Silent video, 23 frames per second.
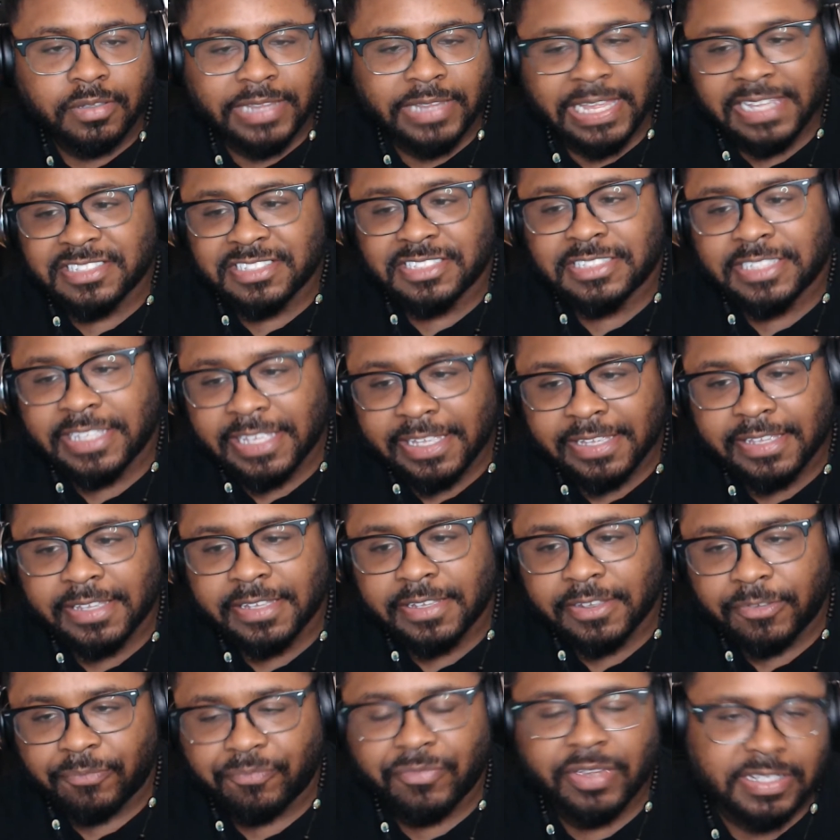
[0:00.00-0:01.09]
they just kick
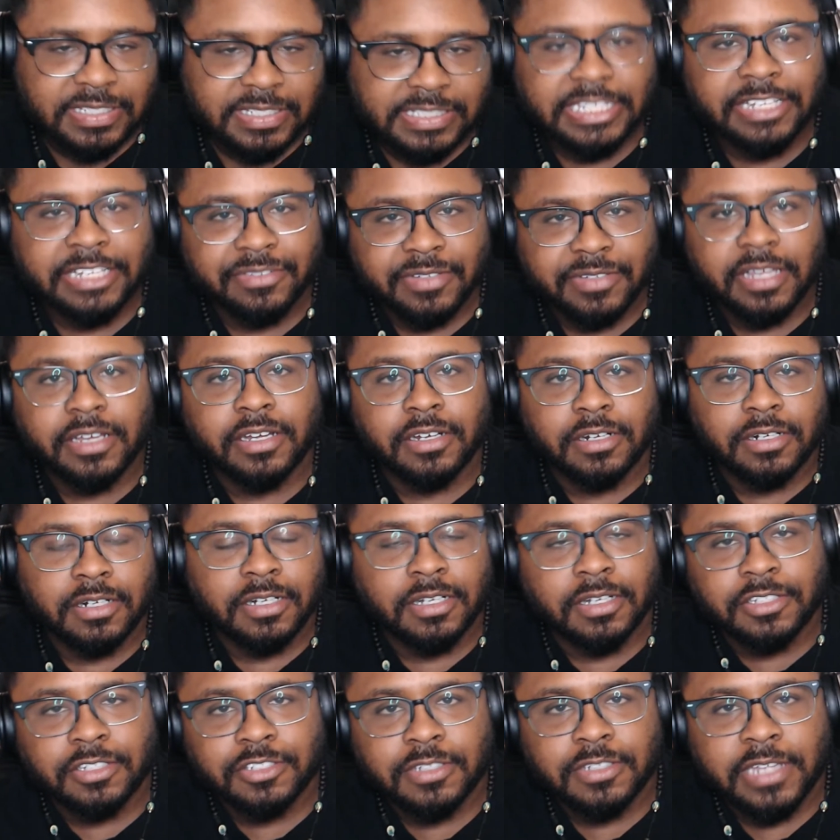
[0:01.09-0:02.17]
it and see if they could
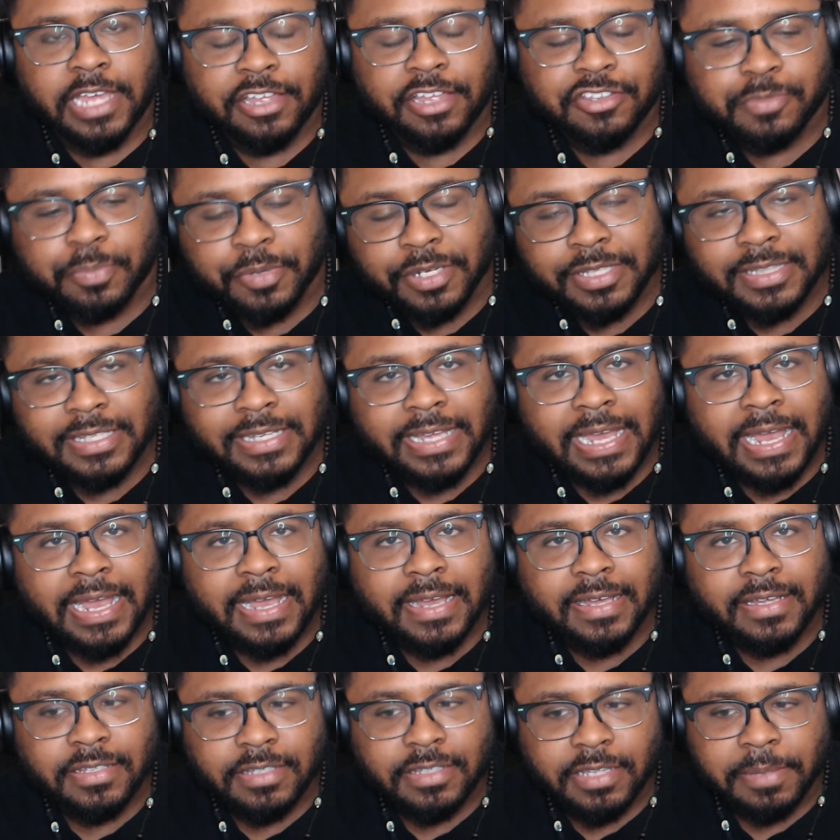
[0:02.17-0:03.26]
uh, out sprint the
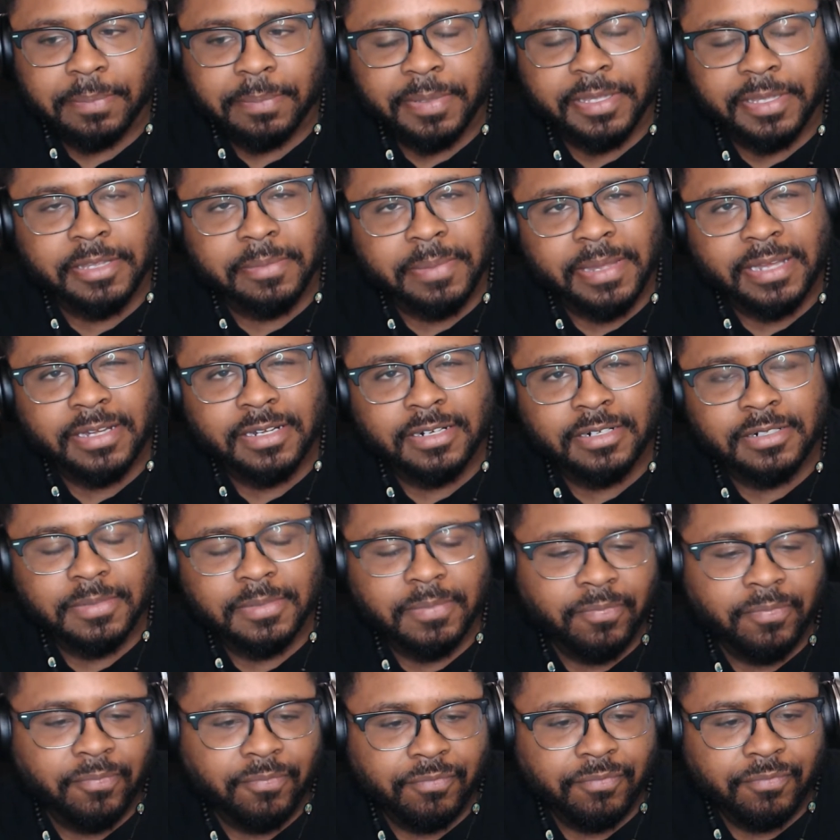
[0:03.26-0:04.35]
guy and pick it back up?
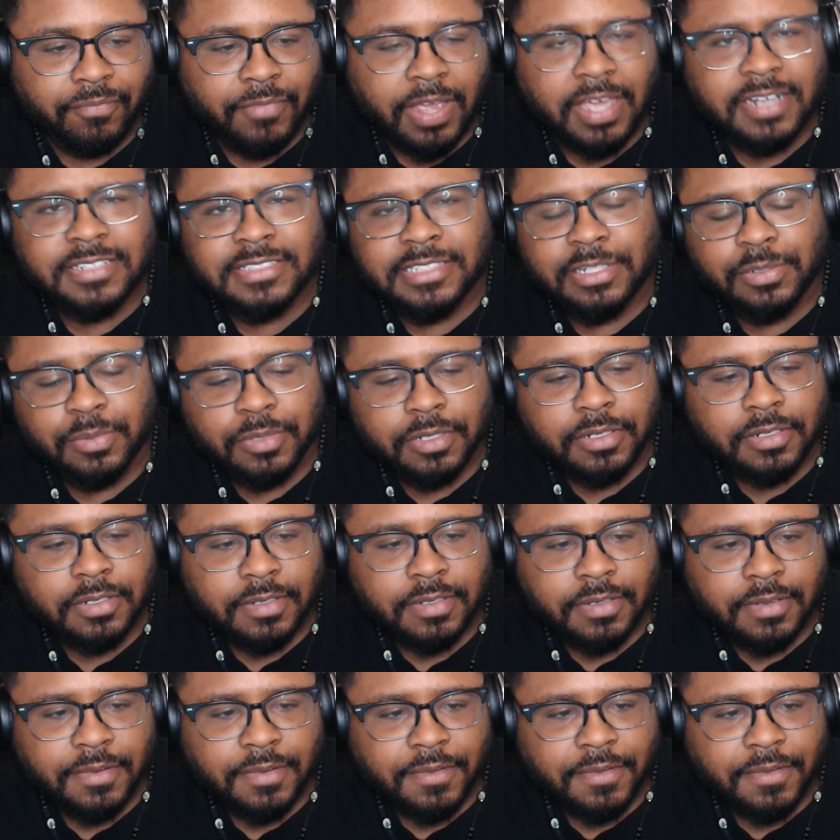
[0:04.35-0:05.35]
How does that work?